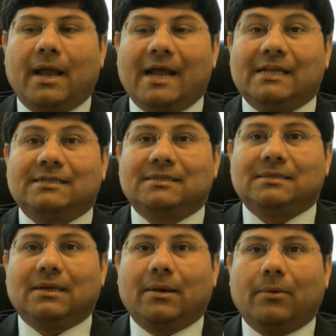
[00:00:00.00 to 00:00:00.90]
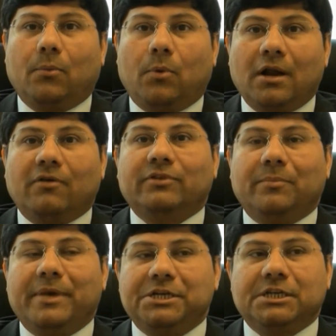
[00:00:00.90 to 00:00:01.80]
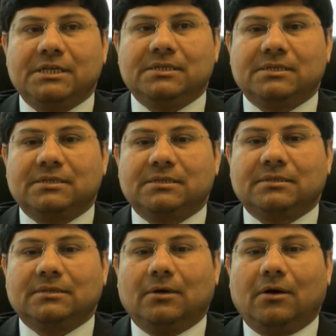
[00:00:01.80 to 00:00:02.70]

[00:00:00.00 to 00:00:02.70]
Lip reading: as one of the measures